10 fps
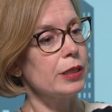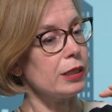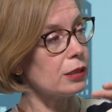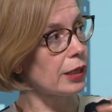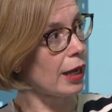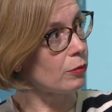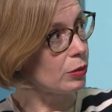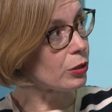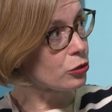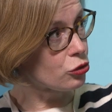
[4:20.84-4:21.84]
it can
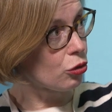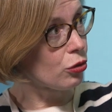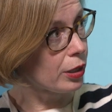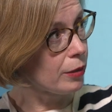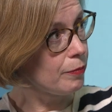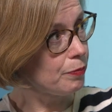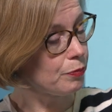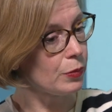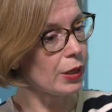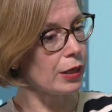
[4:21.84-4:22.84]
be much stronger
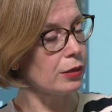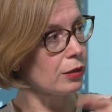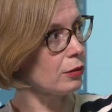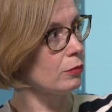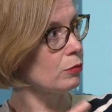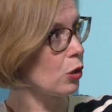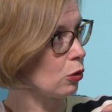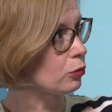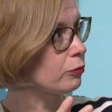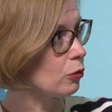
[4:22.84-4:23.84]
than the
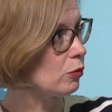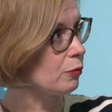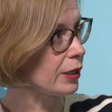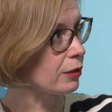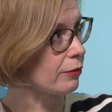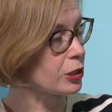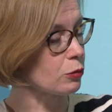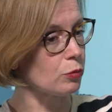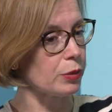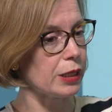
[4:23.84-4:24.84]
old form of
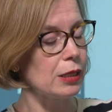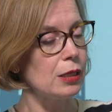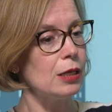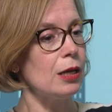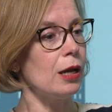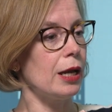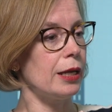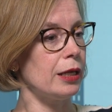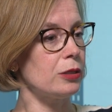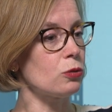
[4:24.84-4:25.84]
manufacture would be,
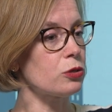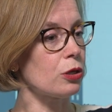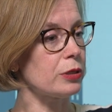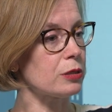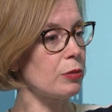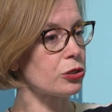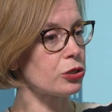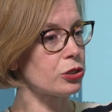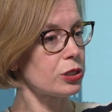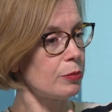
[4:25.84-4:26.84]
and also it's
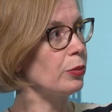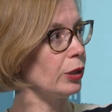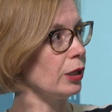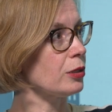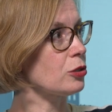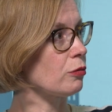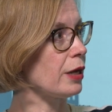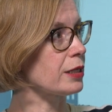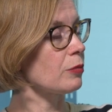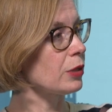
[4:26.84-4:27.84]
much simpler to
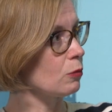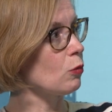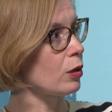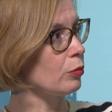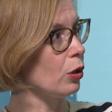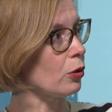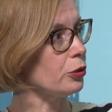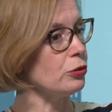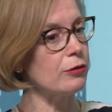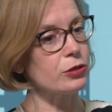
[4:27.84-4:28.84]
create something in one
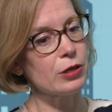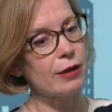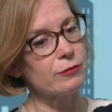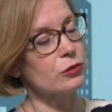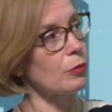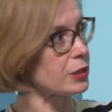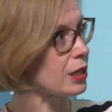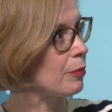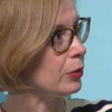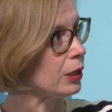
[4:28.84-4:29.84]
block. You don't have
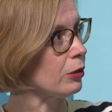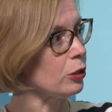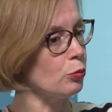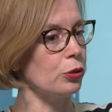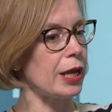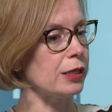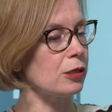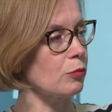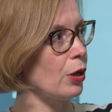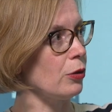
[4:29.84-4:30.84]
sub-assembly where you put
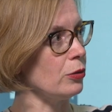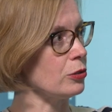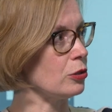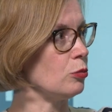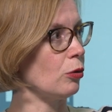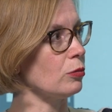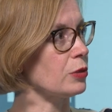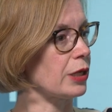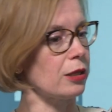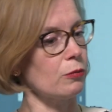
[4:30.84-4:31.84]
8 components and you bolt them
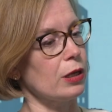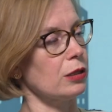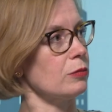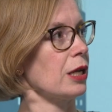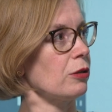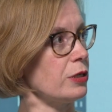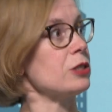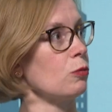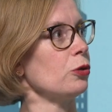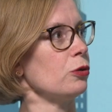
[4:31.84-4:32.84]
together, weld them together
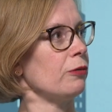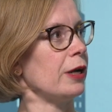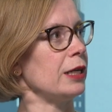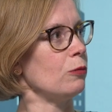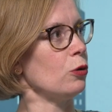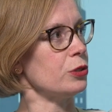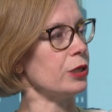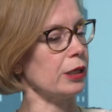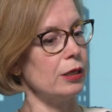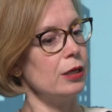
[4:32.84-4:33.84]
into what you're finally
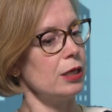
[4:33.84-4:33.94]
wanting.